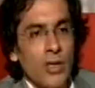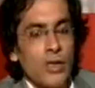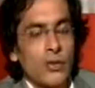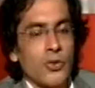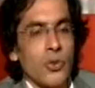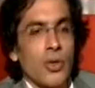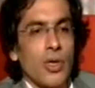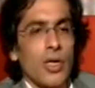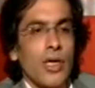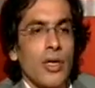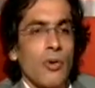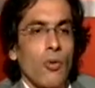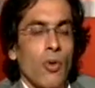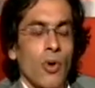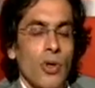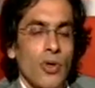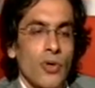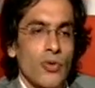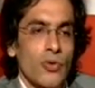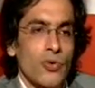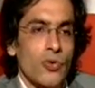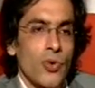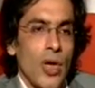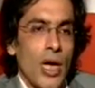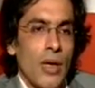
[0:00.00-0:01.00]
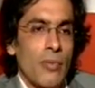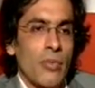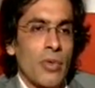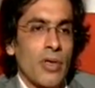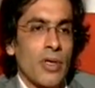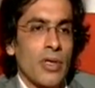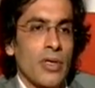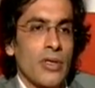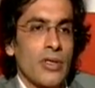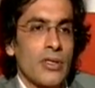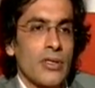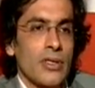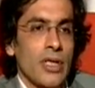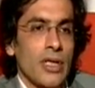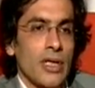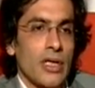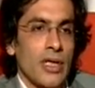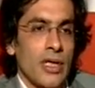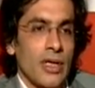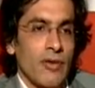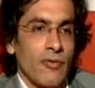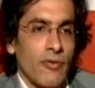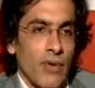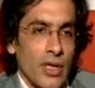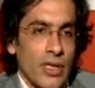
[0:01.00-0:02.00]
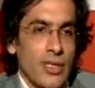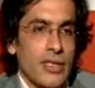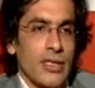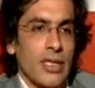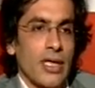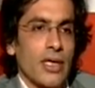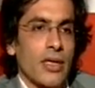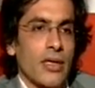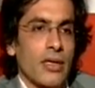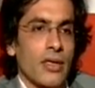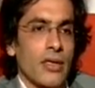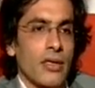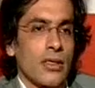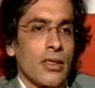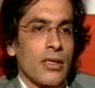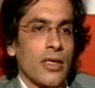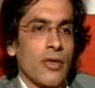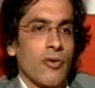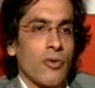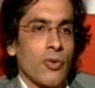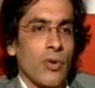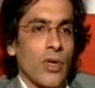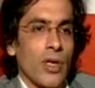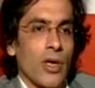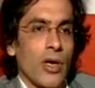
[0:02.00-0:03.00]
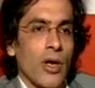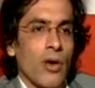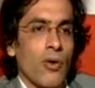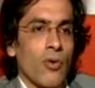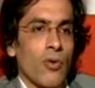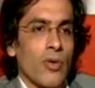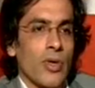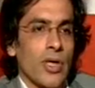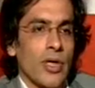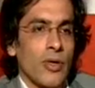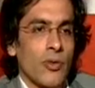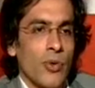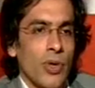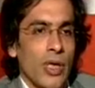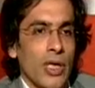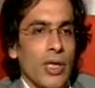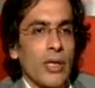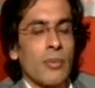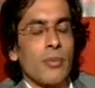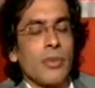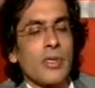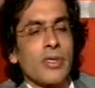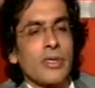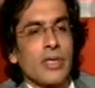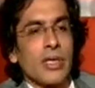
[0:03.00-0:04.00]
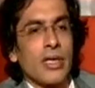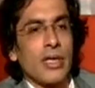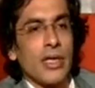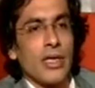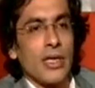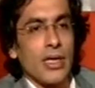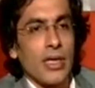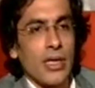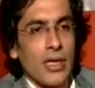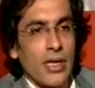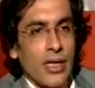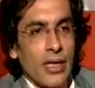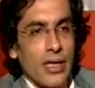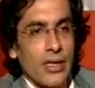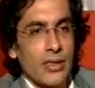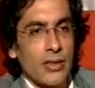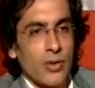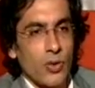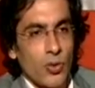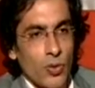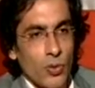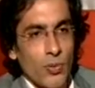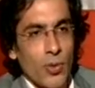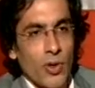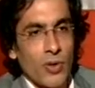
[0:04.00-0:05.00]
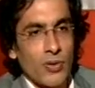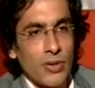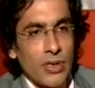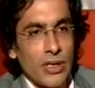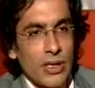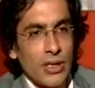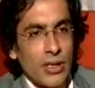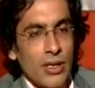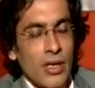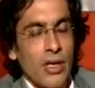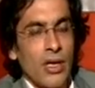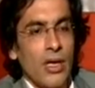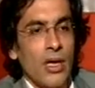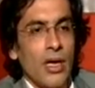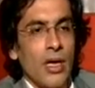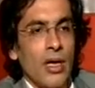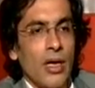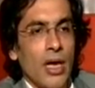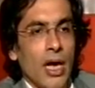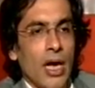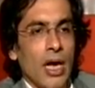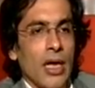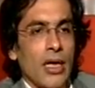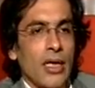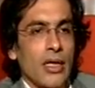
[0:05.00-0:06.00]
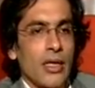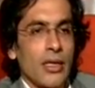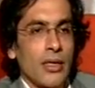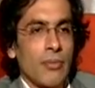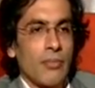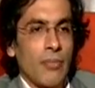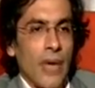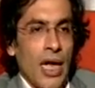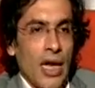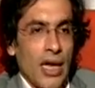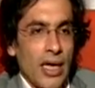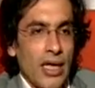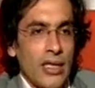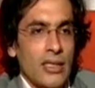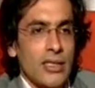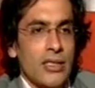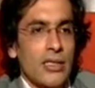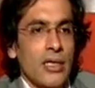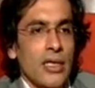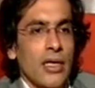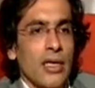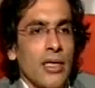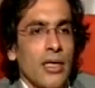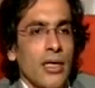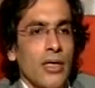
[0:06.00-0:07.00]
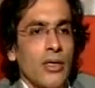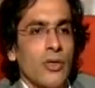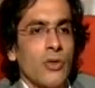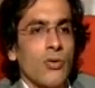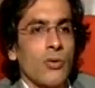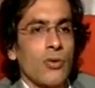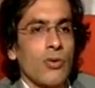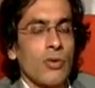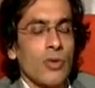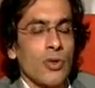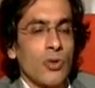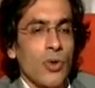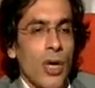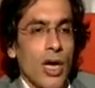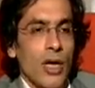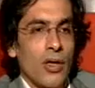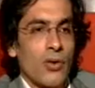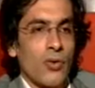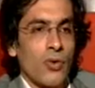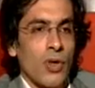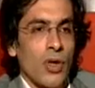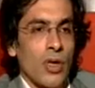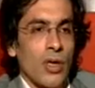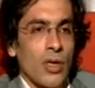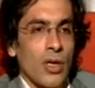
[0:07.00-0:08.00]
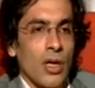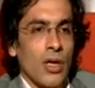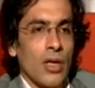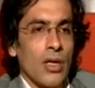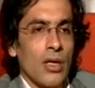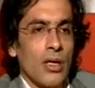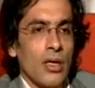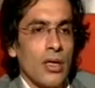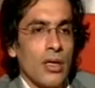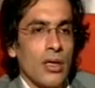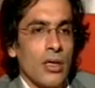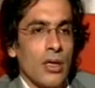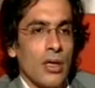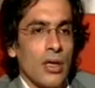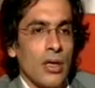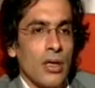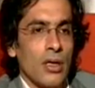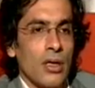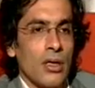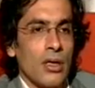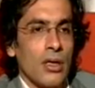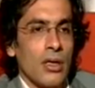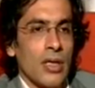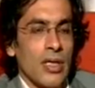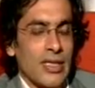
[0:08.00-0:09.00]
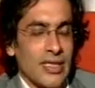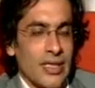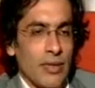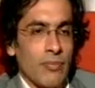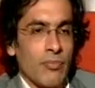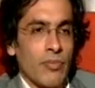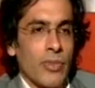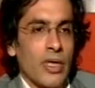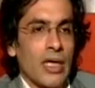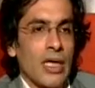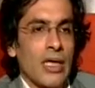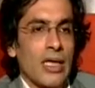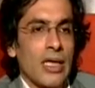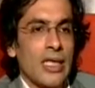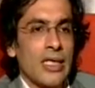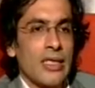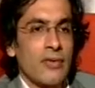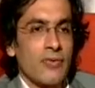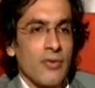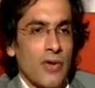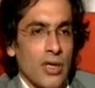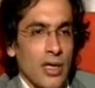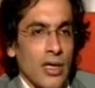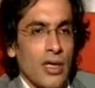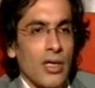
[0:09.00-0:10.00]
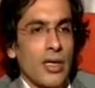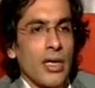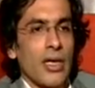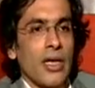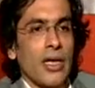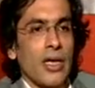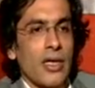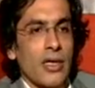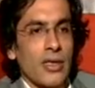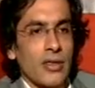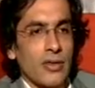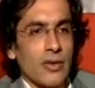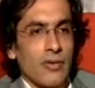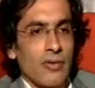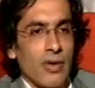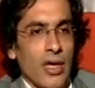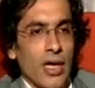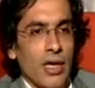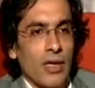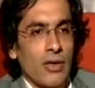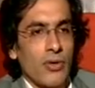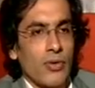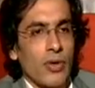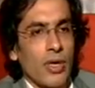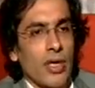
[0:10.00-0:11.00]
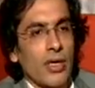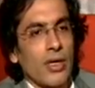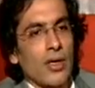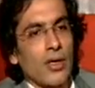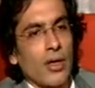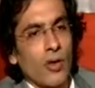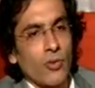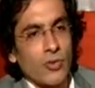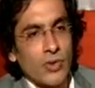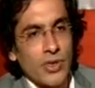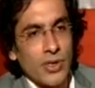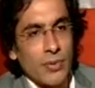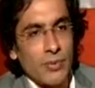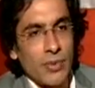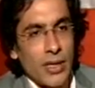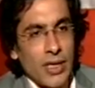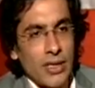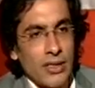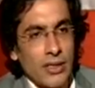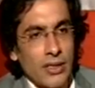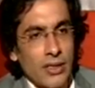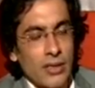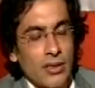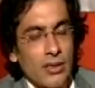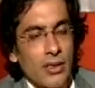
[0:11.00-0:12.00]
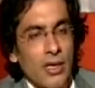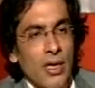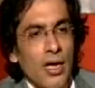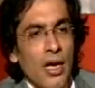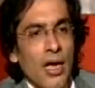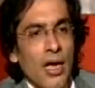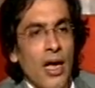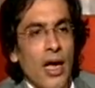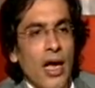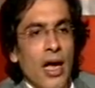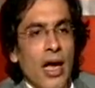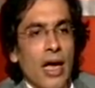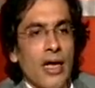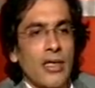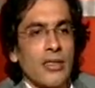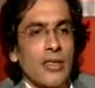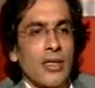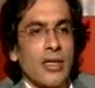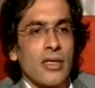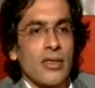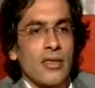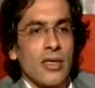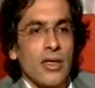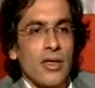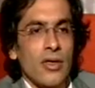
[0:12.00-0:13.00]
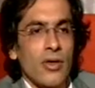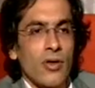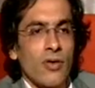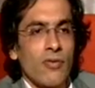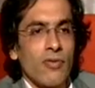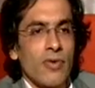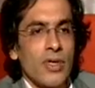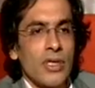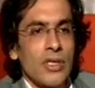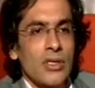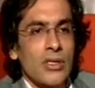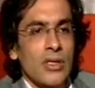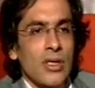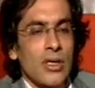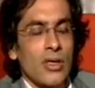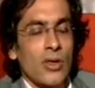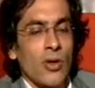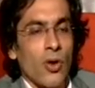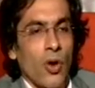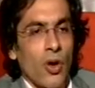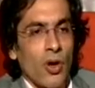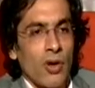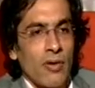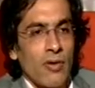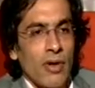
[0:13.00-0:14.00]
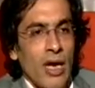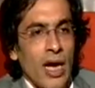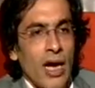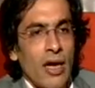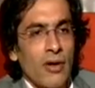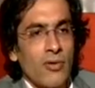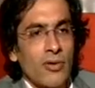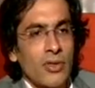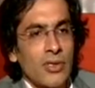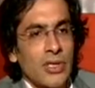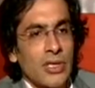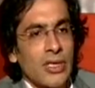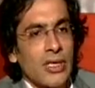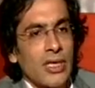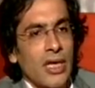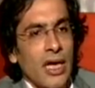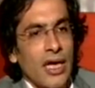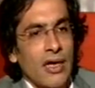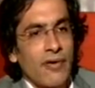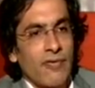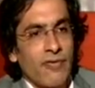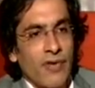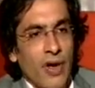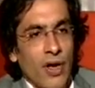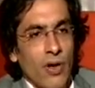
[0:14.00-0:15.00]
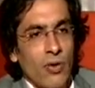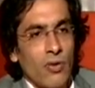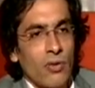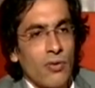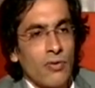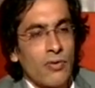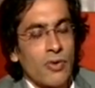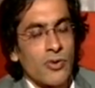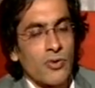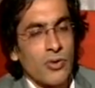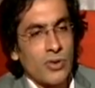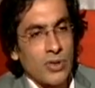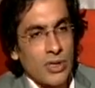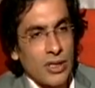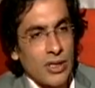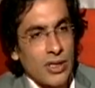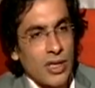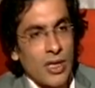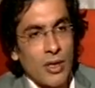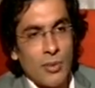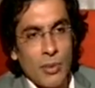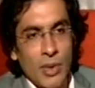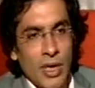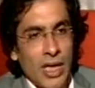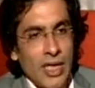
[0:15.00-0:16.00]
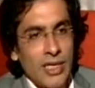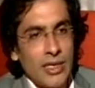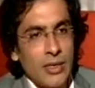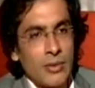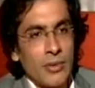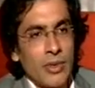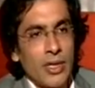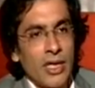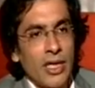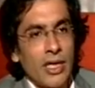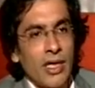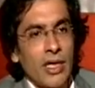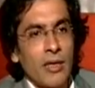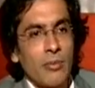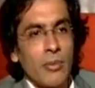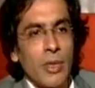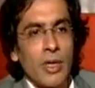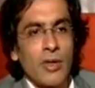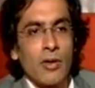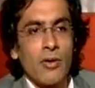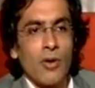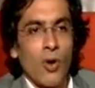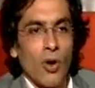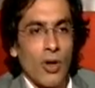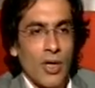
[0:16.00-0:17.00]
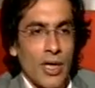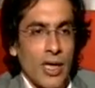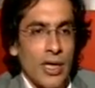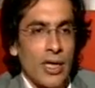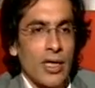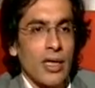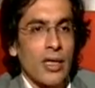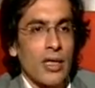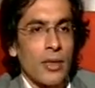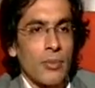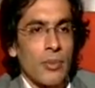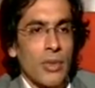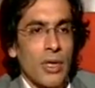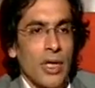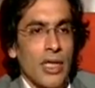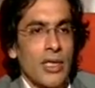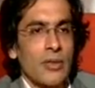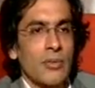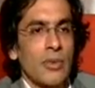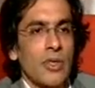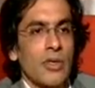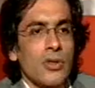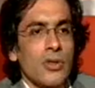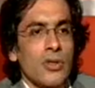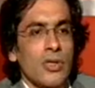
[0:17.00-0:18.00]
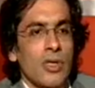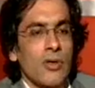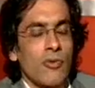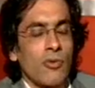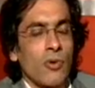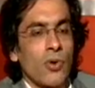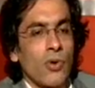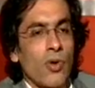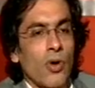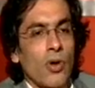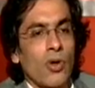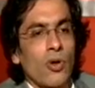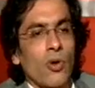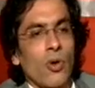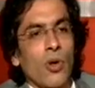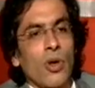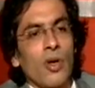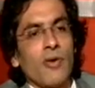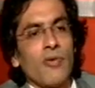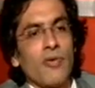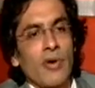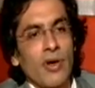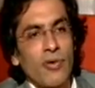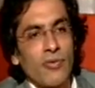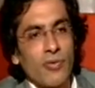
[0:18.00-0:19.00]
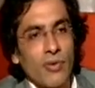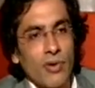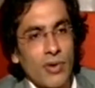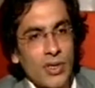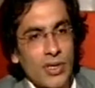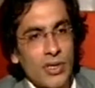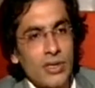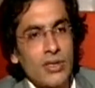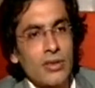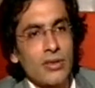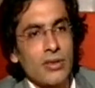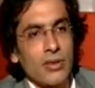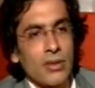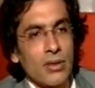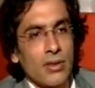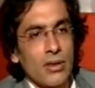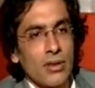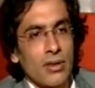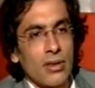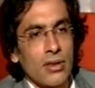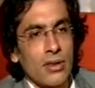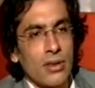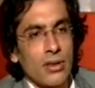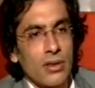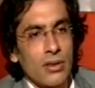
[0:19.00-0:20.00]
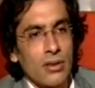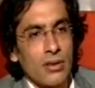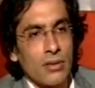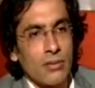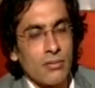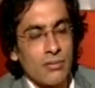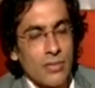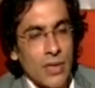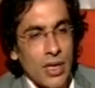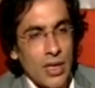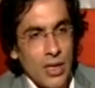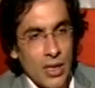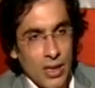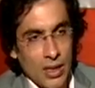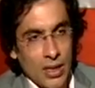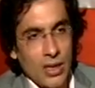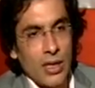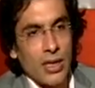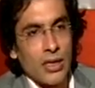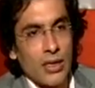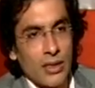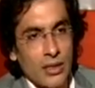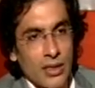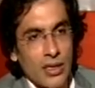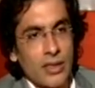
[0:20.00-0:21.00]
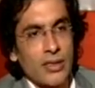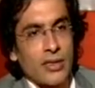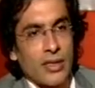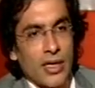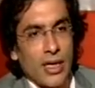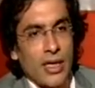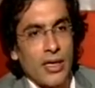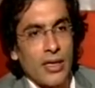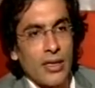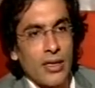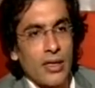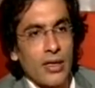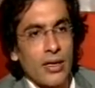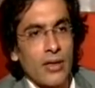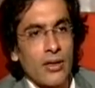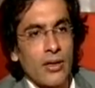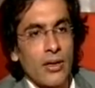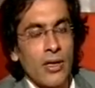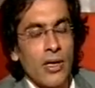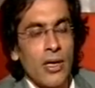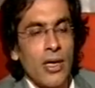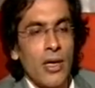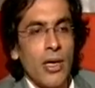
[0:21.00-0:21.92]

So earlier what used to happen is that in one sector they would allow only 20% area as group housing, and in the balance area you had to assemble at least 100 acres of land to get a township license. As a result of which a lot of land was just lying fallow, which was in the urbanizable area but not getting urbanized because it would not qualify for these this criteria.